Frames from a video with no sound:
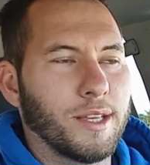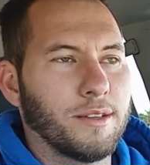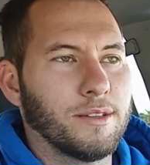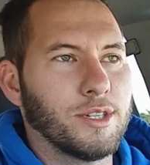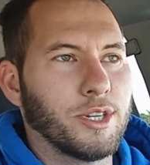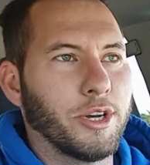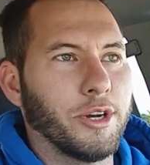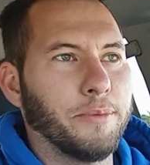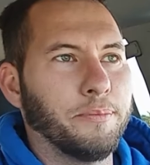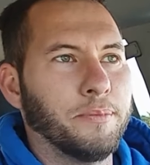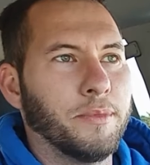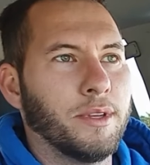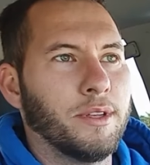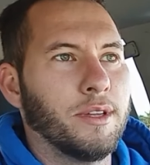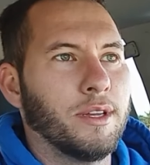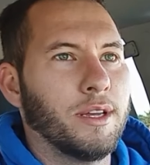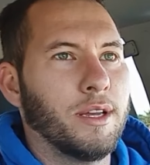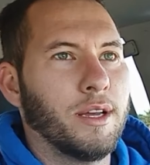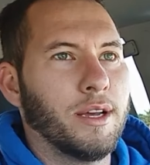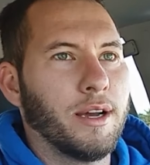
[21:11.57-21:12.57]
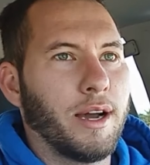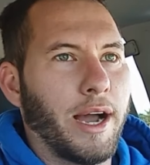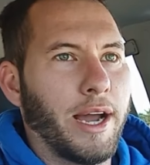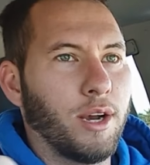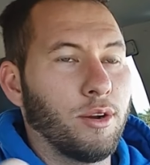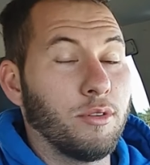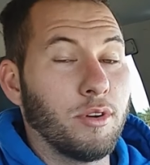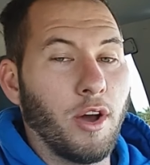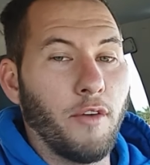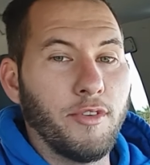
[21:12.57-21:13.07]
So I
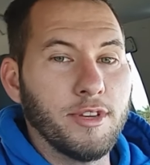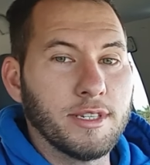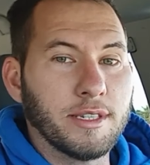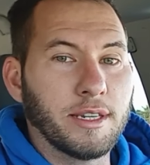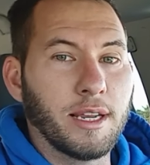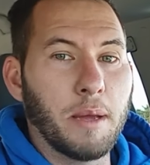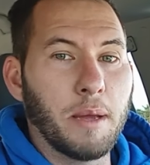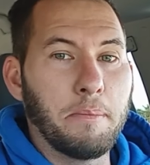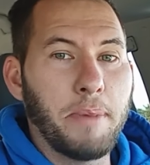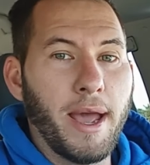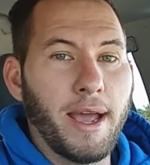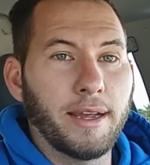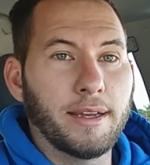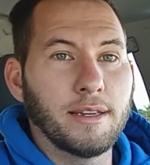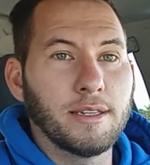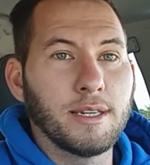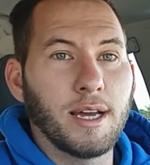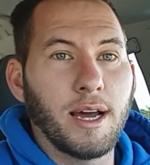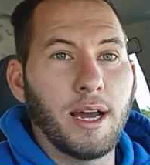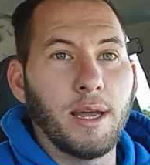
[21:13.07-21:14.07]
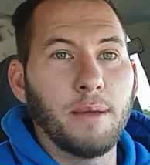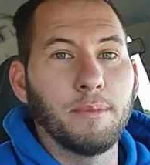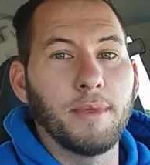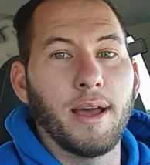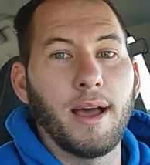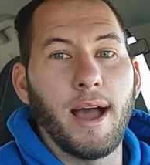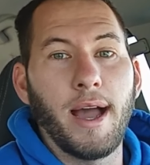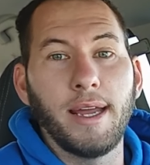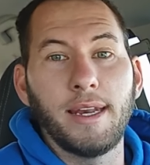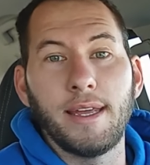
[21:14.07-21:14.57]
don't know if he's going to get back in time
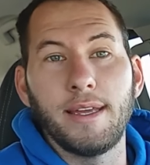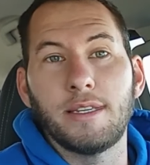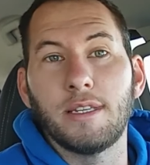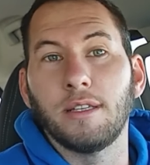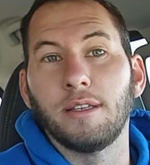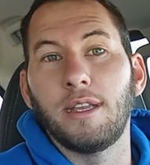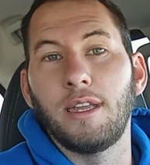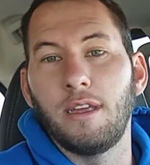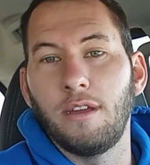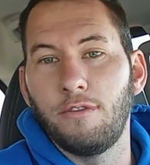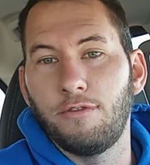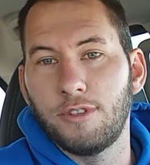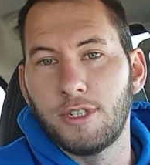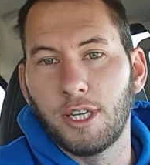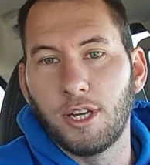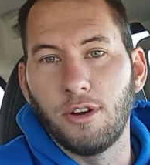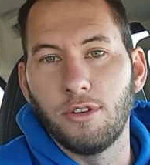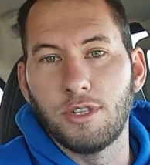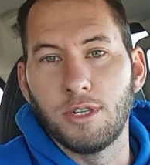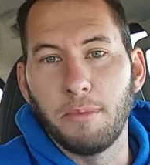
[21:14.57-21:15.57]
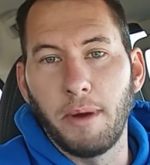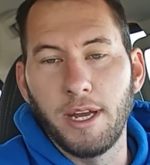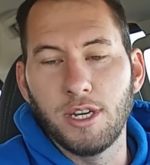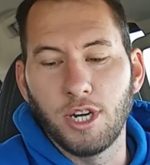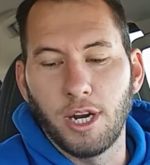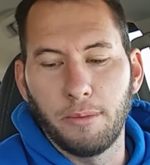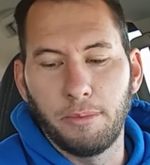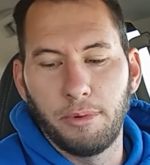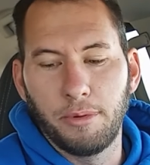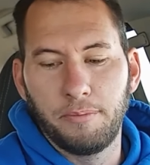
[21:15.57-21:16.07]
that I need to leave to go to my
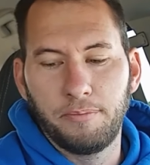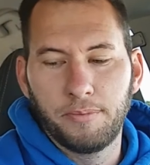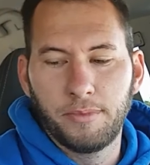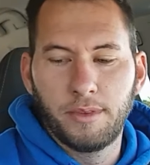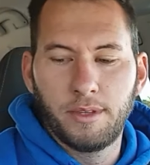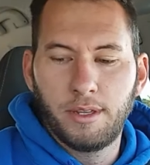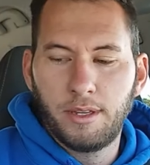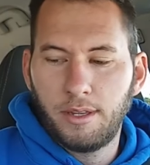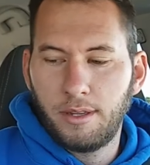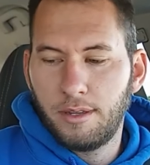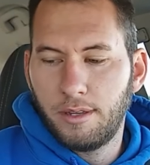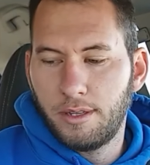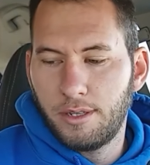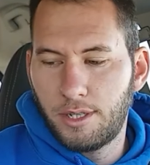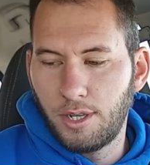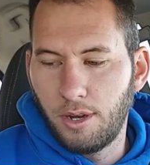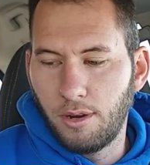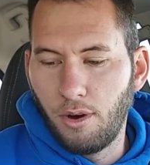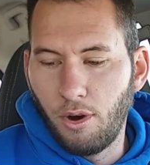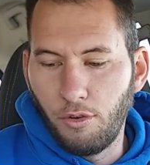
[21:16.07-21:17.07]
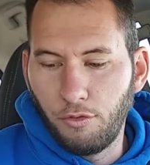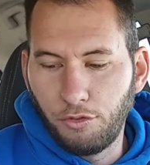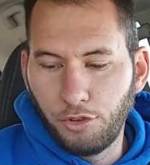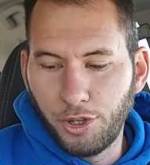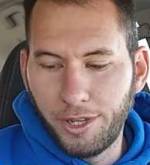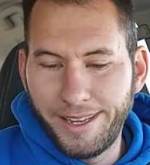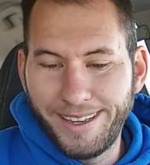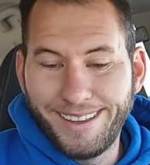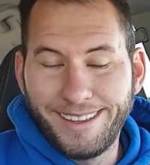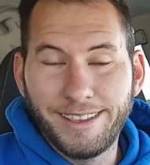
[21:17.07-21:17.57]
job. So
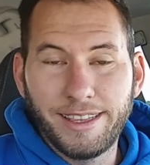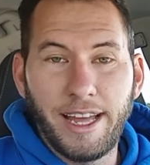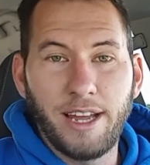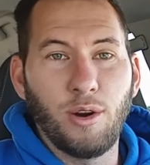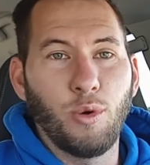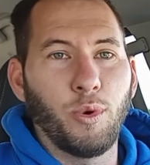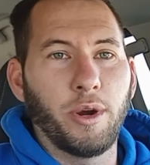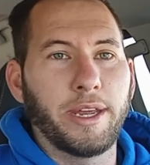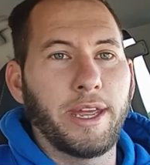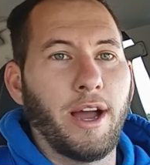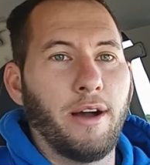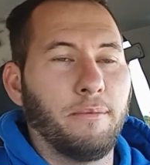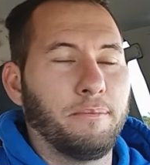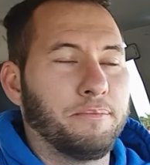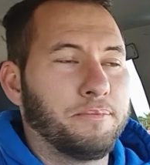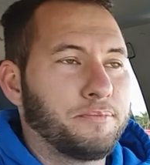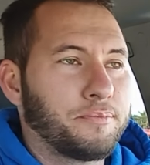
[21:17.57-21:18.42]
hopefully that'll work out.